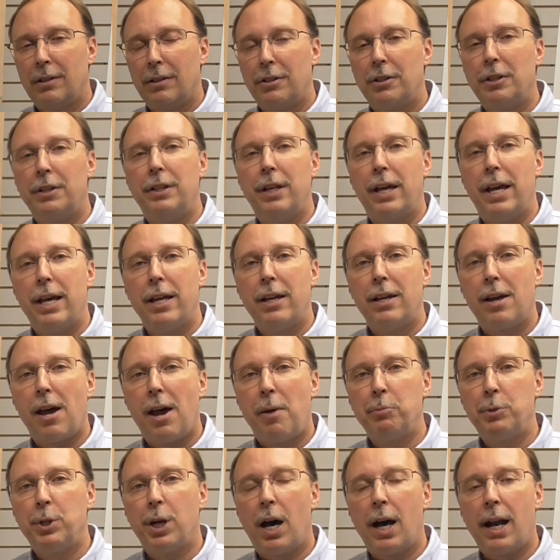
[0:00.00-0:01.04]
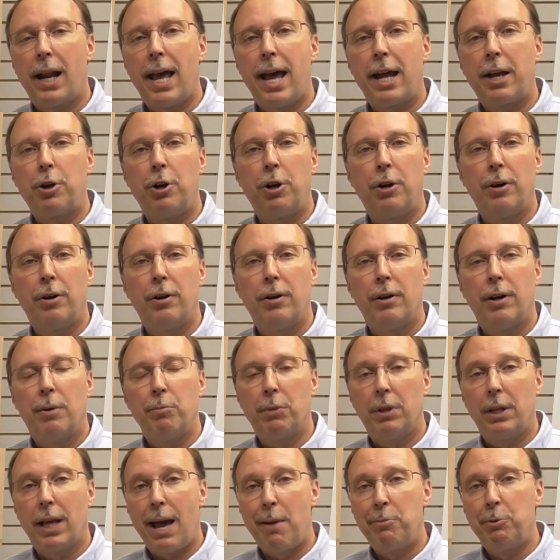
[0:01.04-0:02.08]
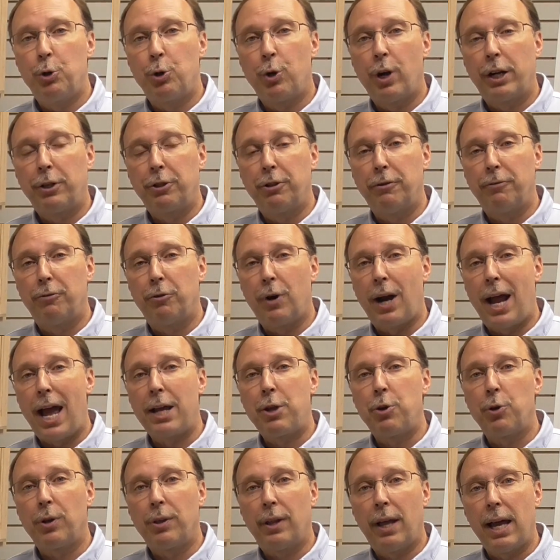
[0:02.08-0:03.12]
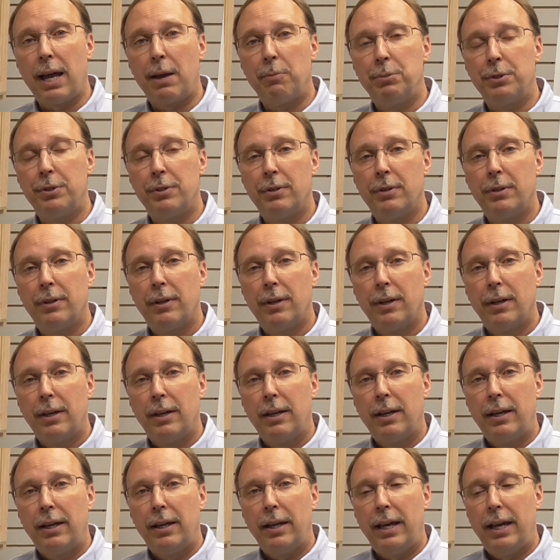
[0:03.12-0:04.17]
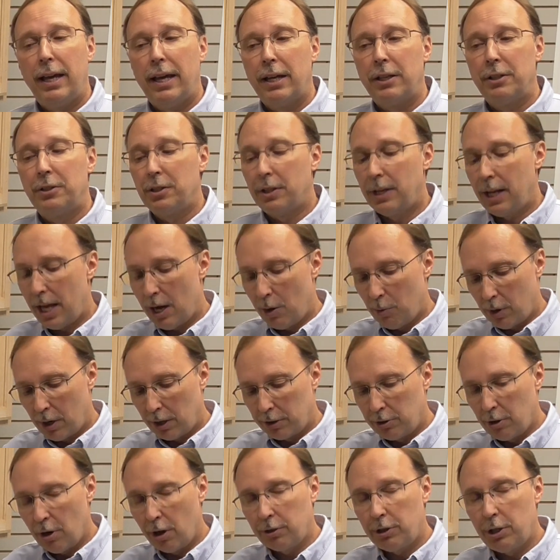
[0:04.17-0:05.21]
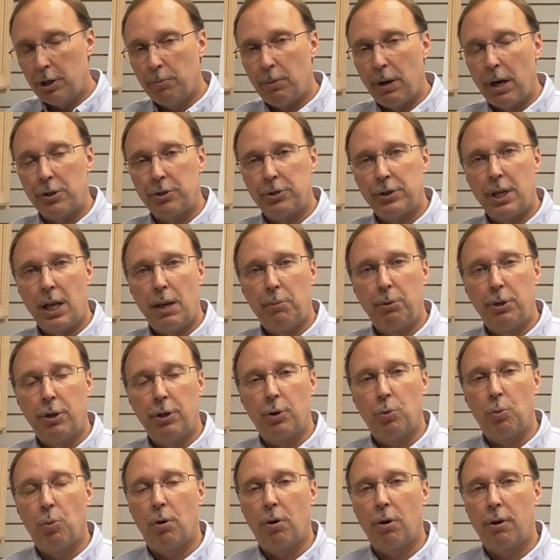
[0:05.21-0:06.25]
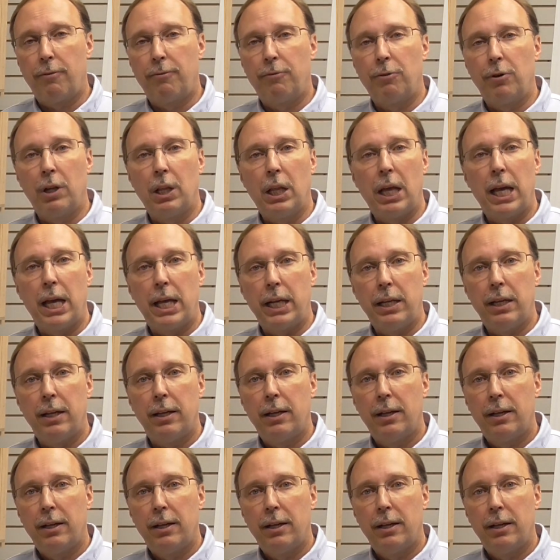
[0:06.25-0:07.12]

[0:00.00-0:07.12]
Good day, I'm Todd Acker. I'm the lab director for Ackuritlabs, and today I want to talk to you about sampling your water for lead.